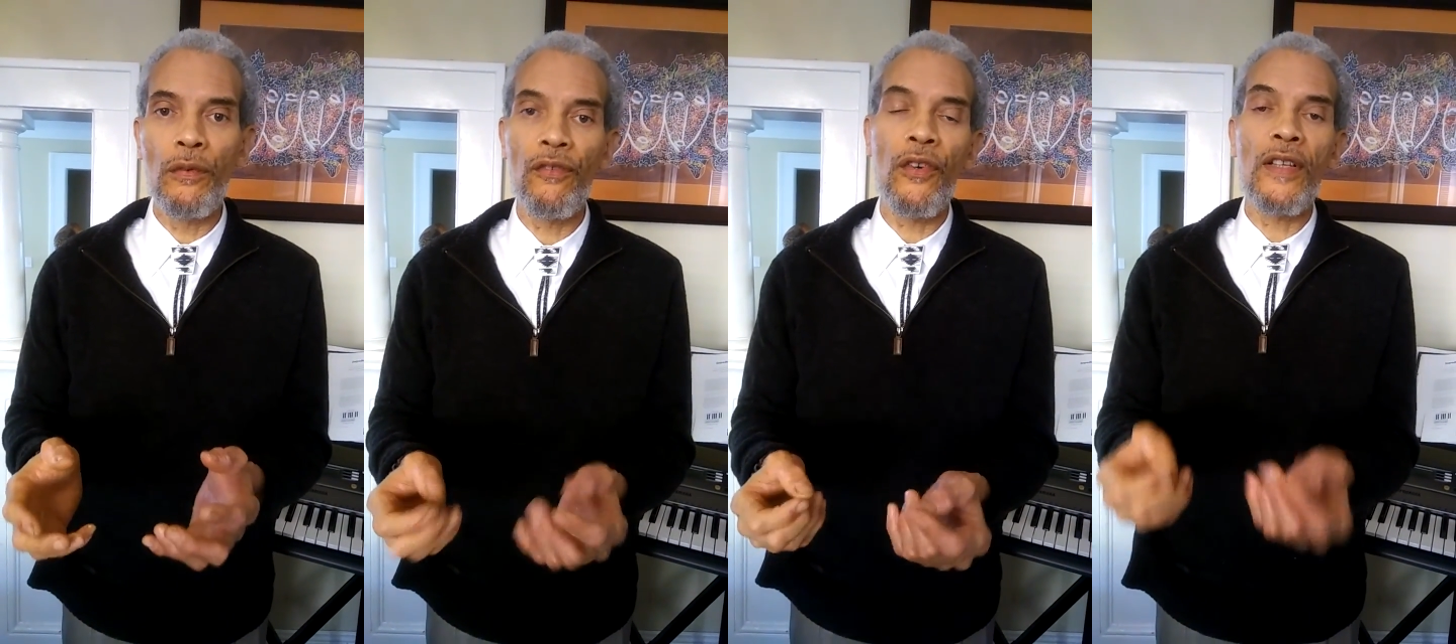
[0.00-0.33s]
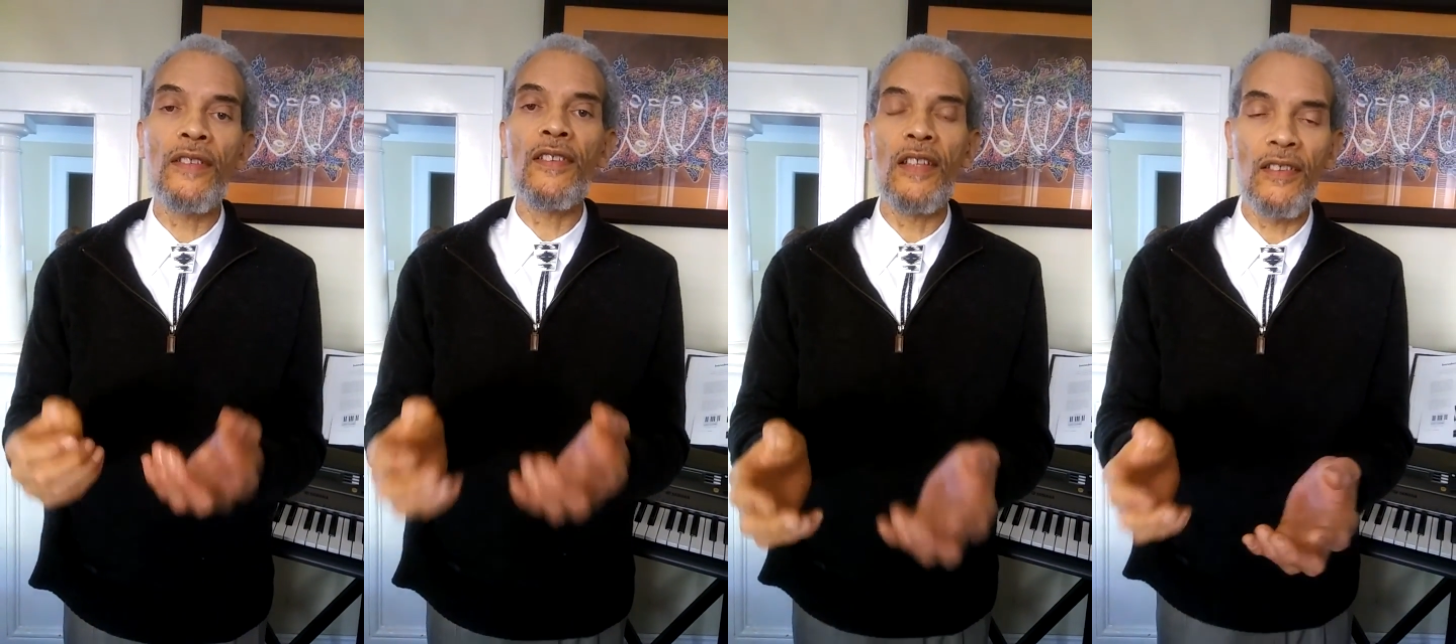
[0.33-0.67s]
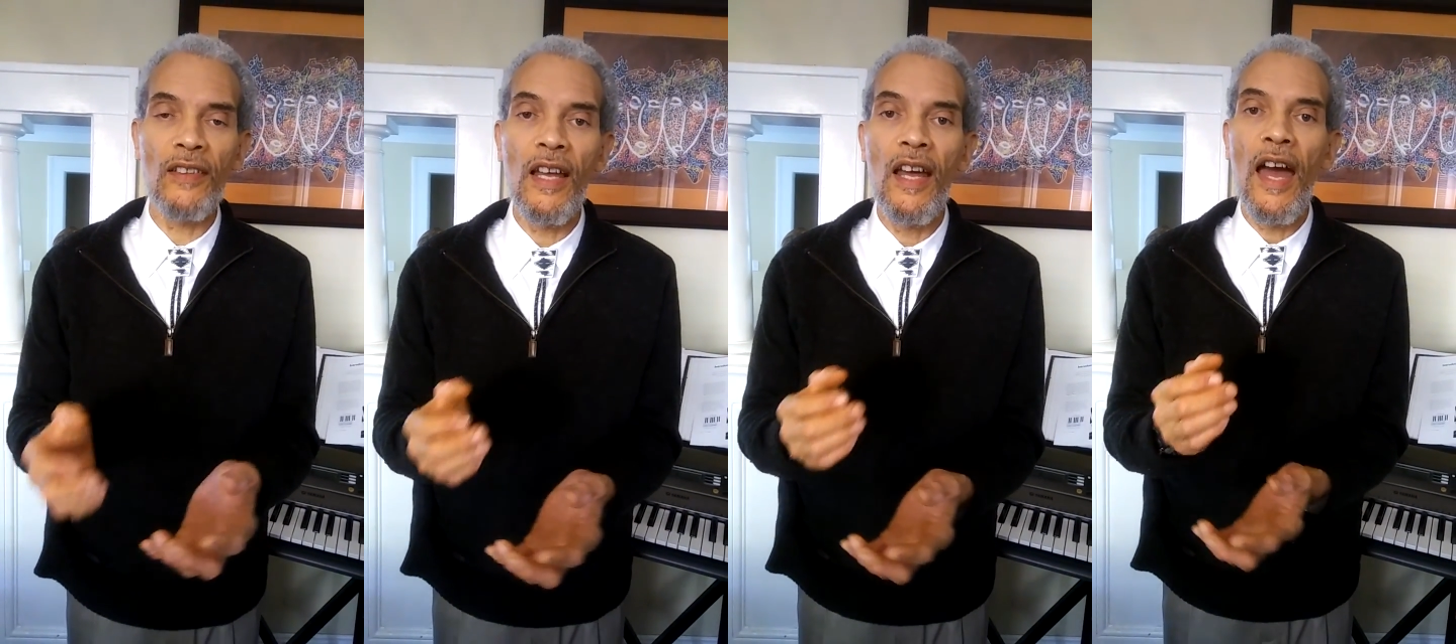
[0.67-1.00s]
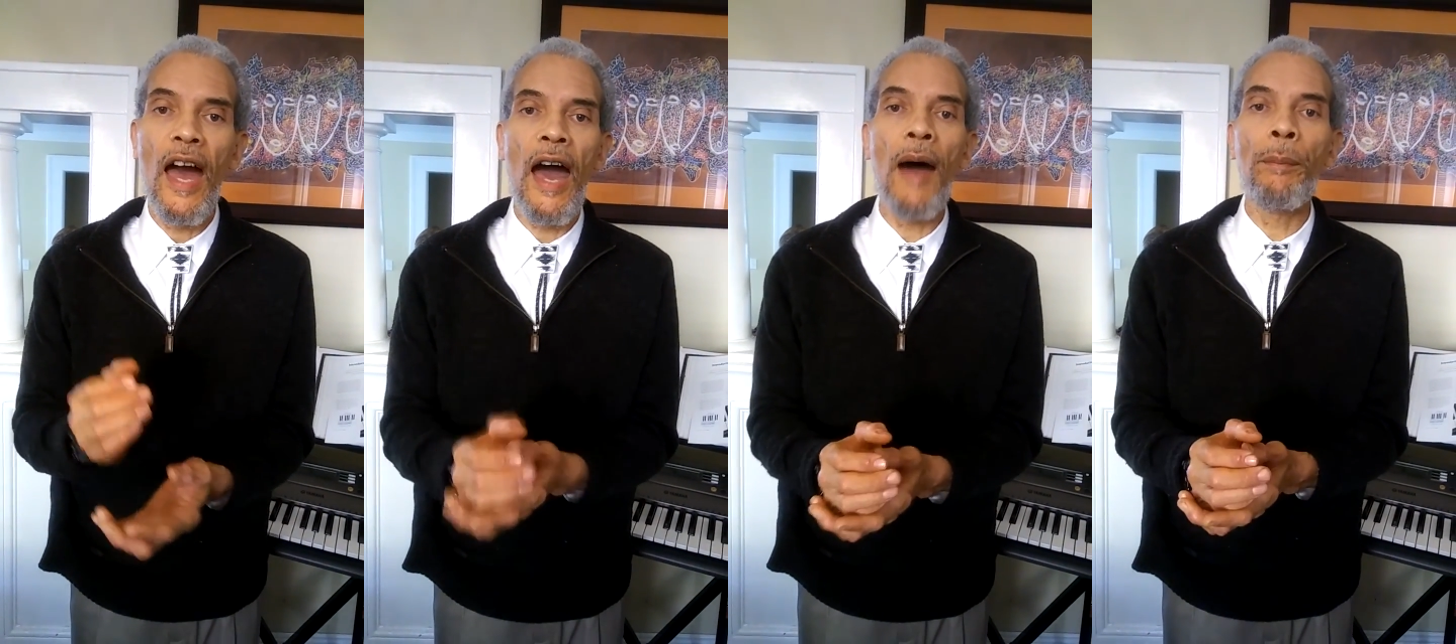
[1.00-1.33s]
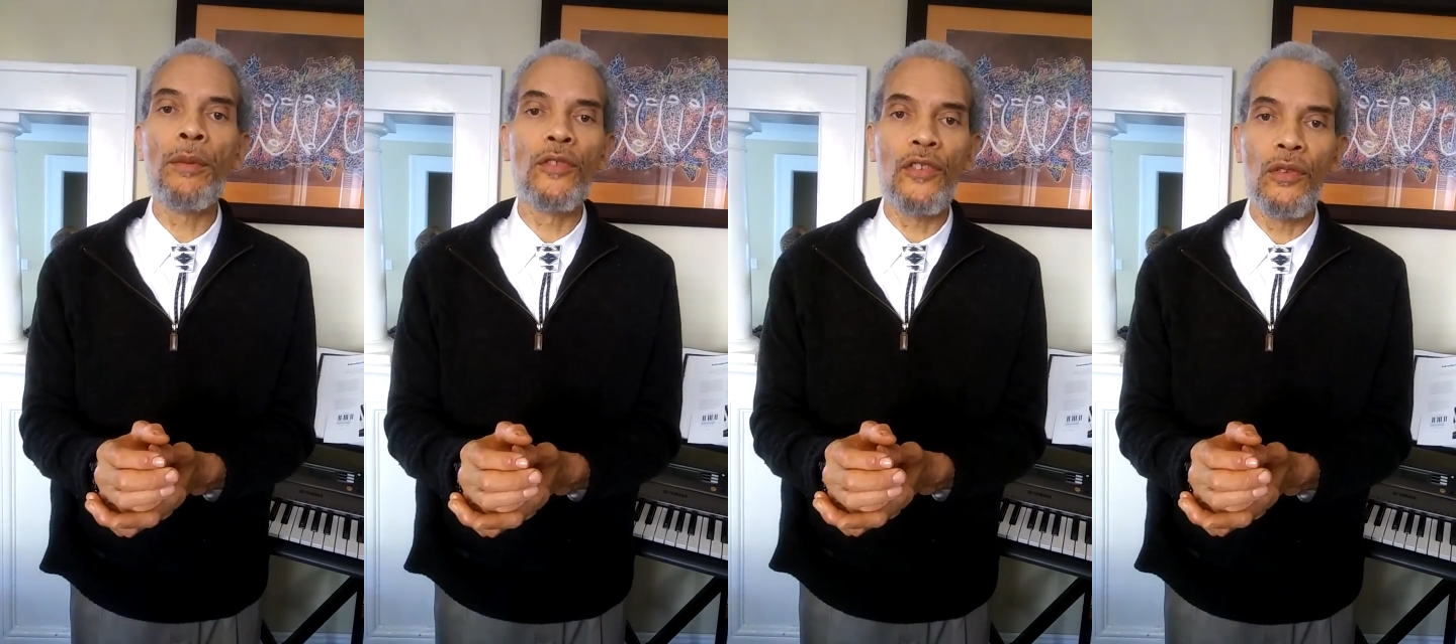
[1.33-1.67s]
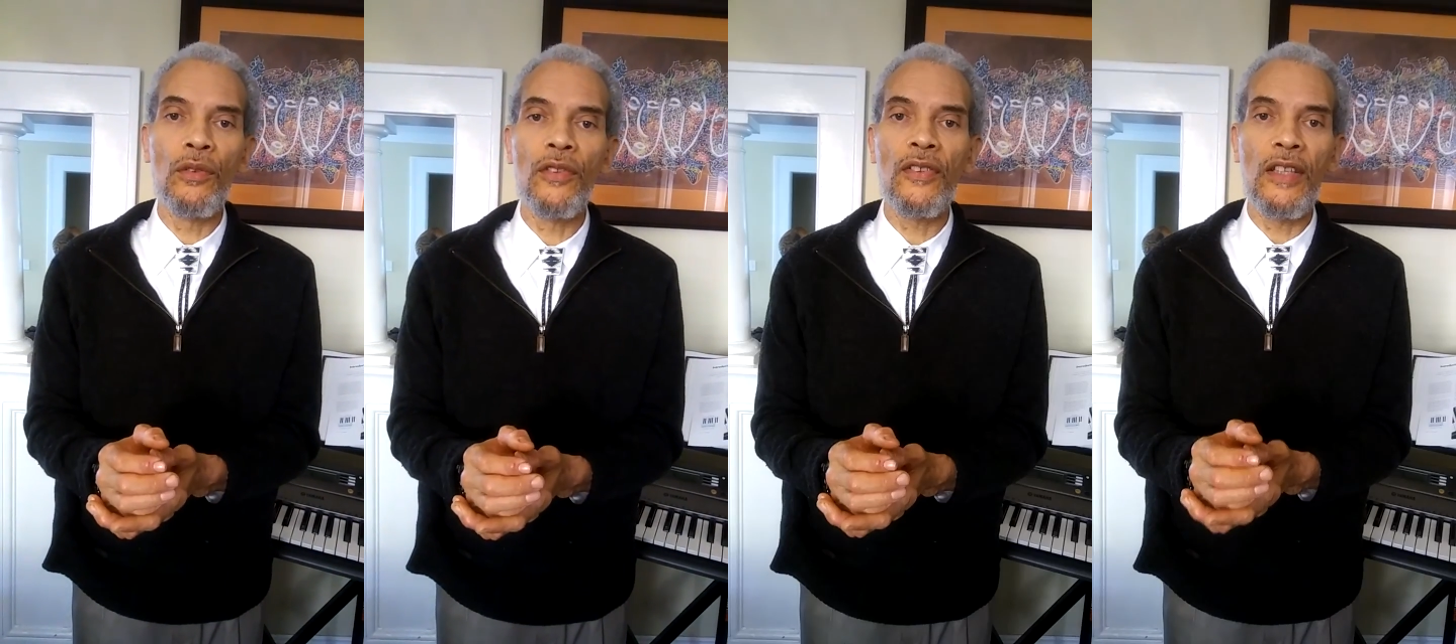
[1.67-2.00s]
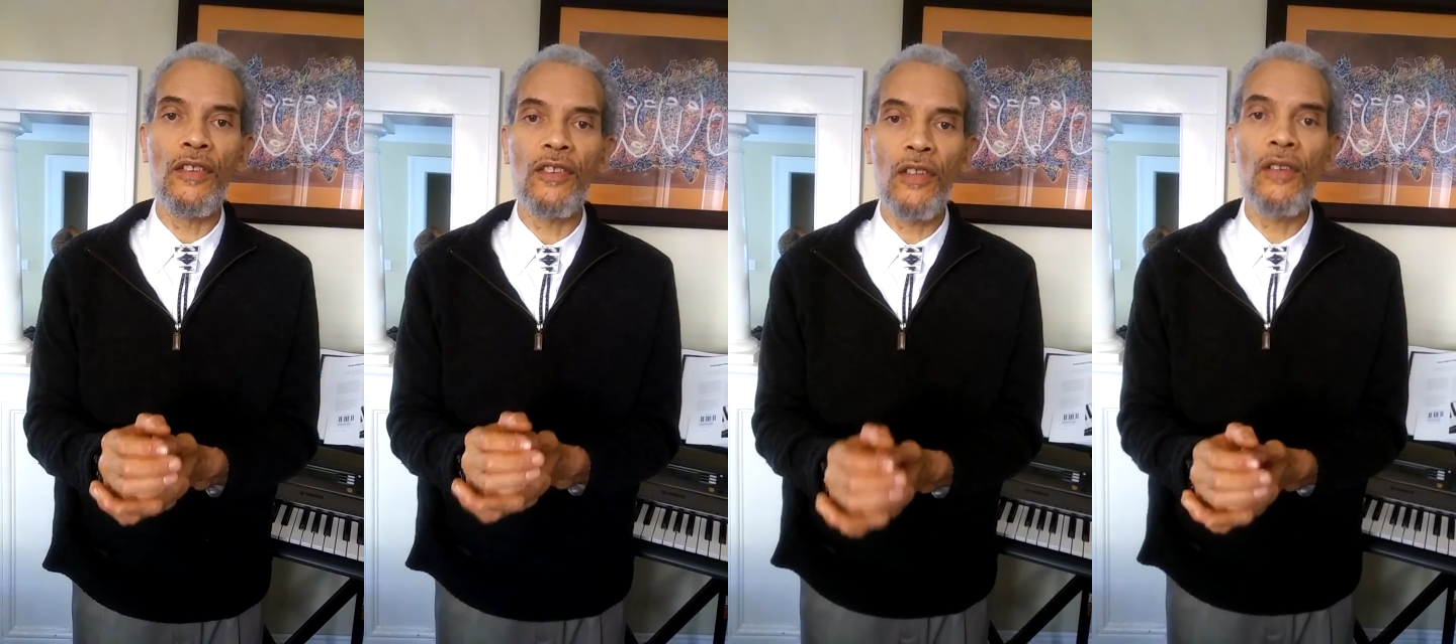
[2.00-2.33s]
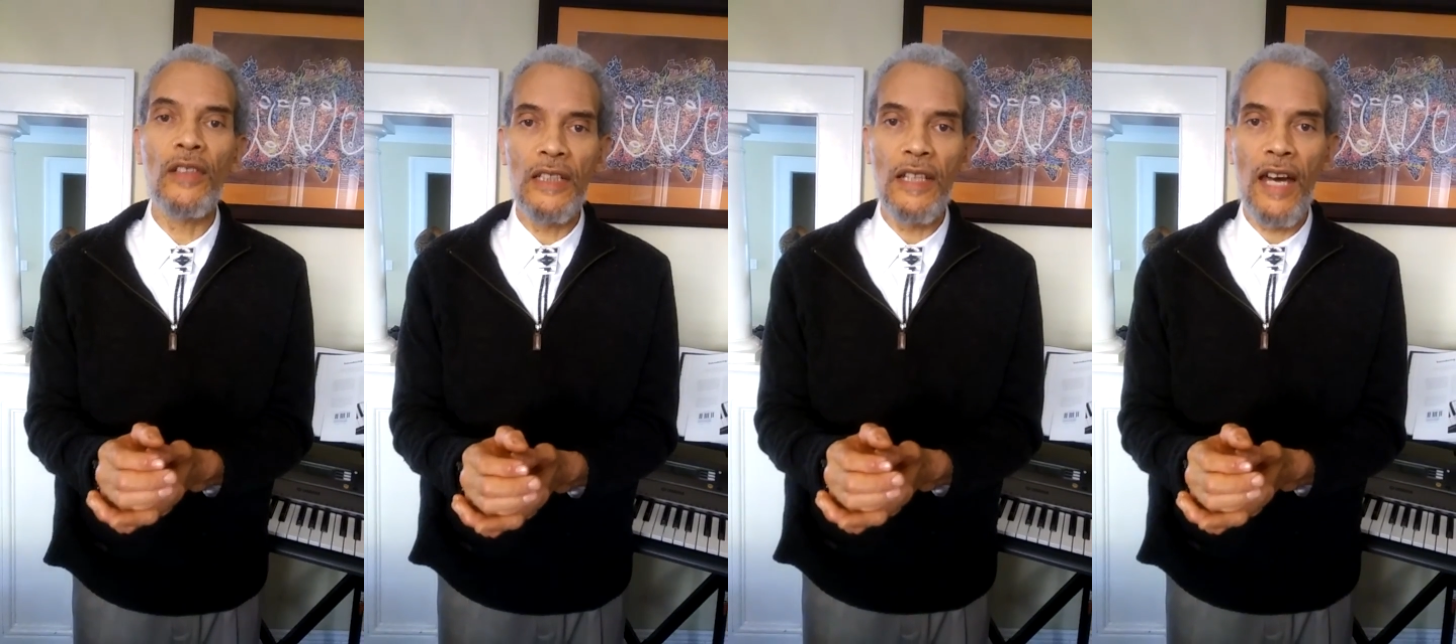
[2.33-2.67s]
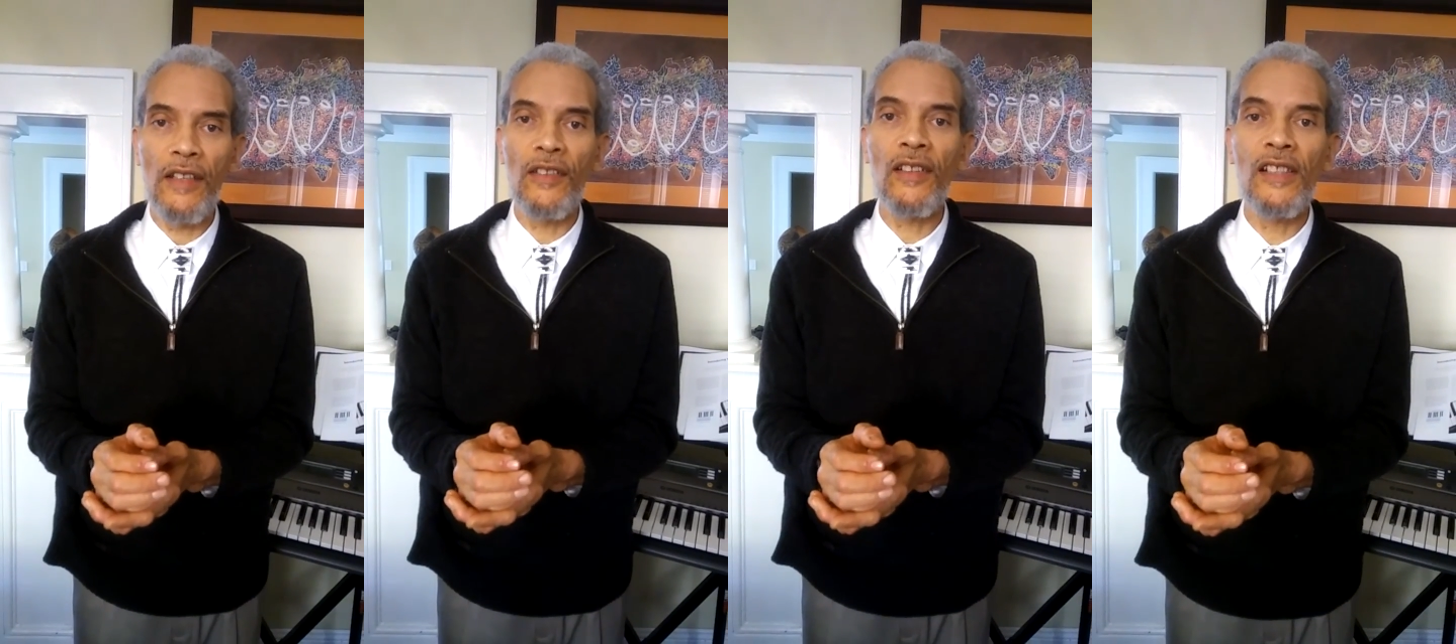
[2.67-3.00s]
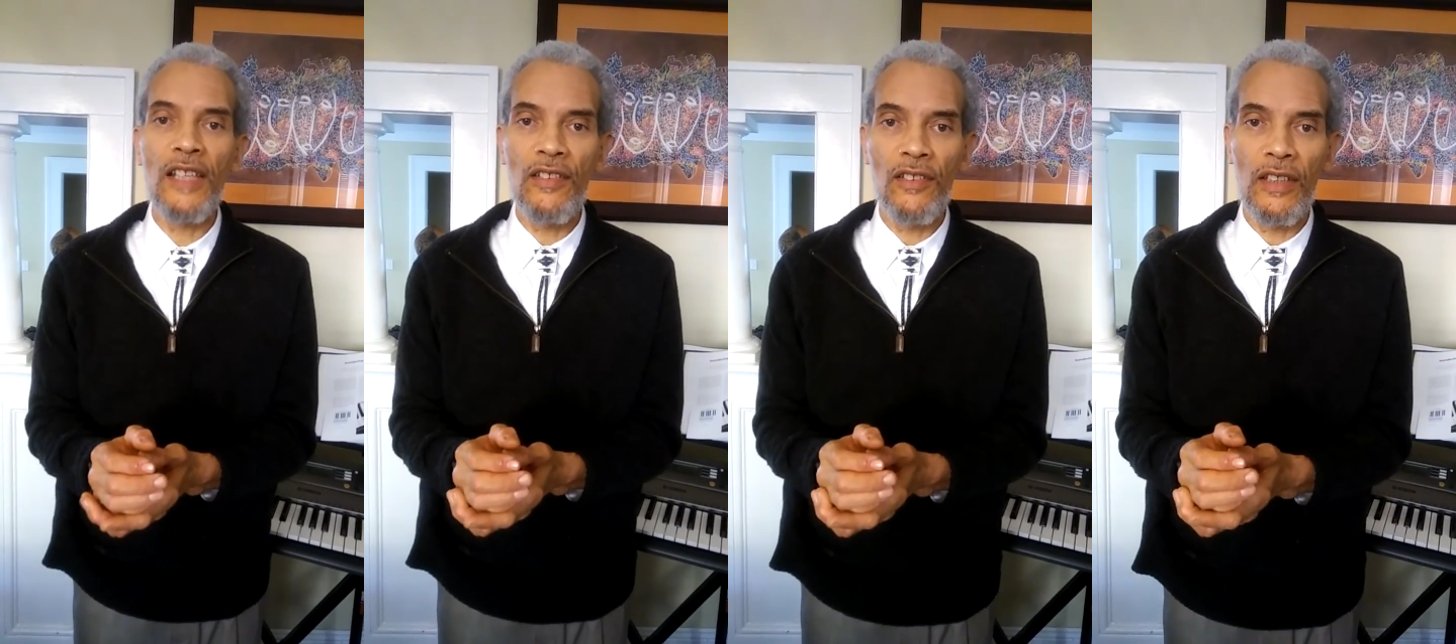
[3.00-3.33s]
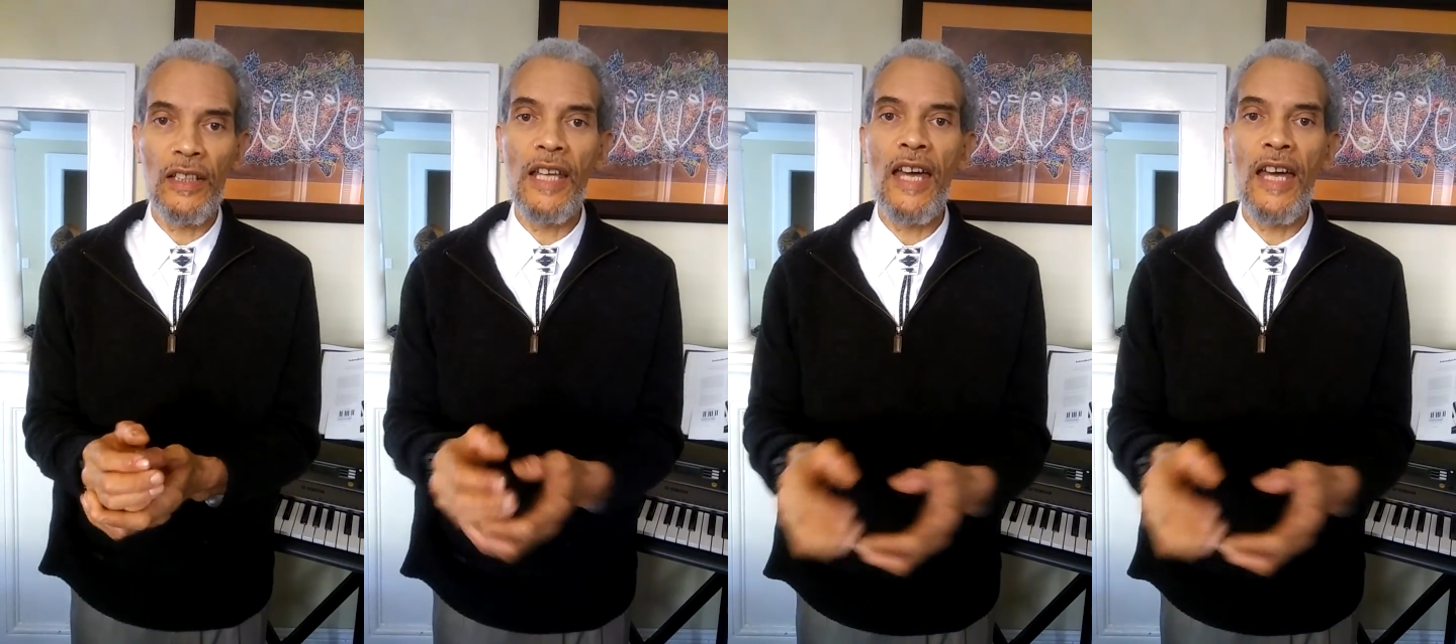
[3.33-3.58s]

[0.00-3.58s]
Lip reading: For instance, apple juice is certainly not as cleansing